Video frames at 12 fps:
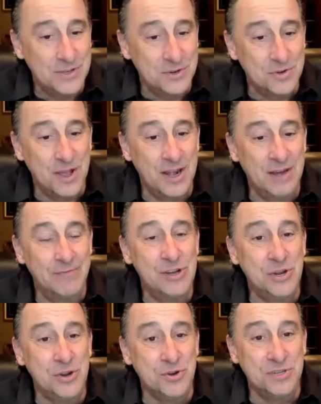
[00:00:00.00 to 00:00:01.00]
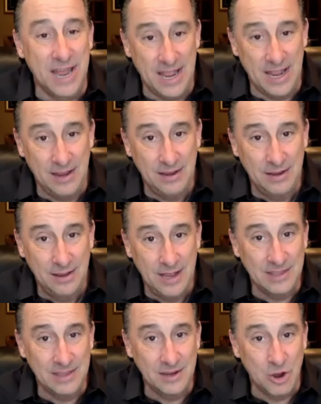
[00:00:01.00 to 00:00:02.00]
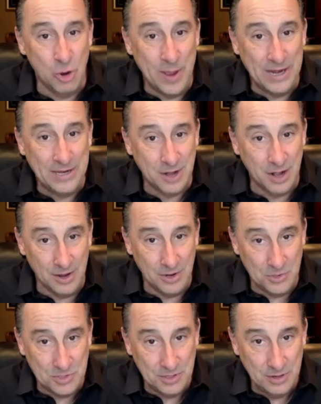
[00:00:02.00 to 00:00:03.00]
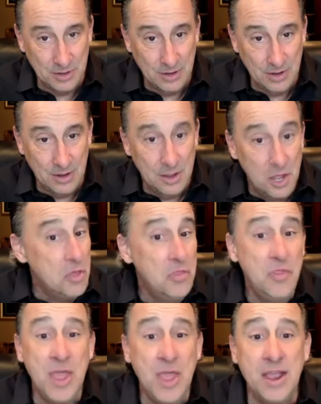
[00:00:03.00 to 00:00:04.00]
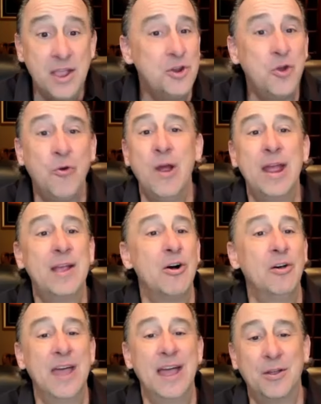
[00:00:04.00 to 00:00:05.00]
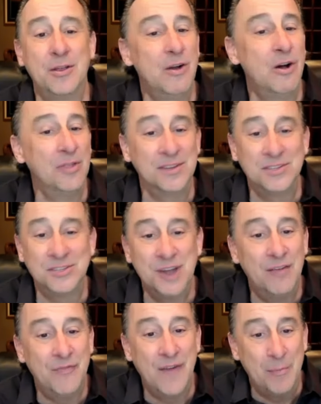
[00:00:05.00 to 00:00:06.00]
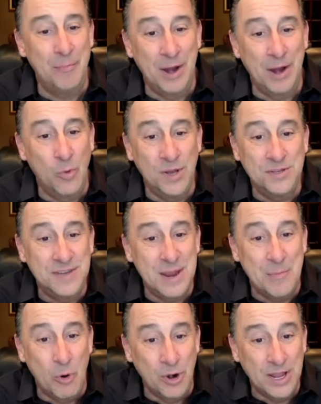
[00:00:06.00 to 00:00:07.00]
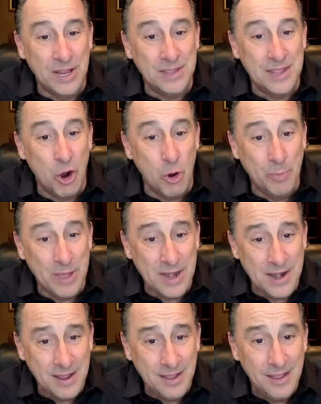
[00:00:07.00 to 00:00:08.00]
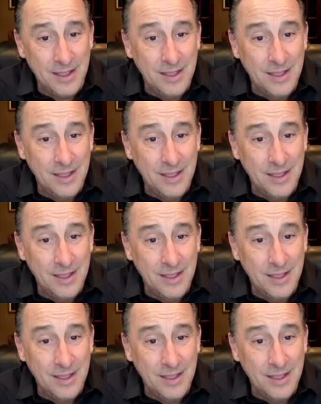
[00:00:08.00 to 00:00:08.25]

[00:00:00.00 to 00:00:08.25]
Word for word: are done every Tuesday at the COMEX mm-hmm. close. They could crank all that all the stuff out by Wednesday morning at the open. It's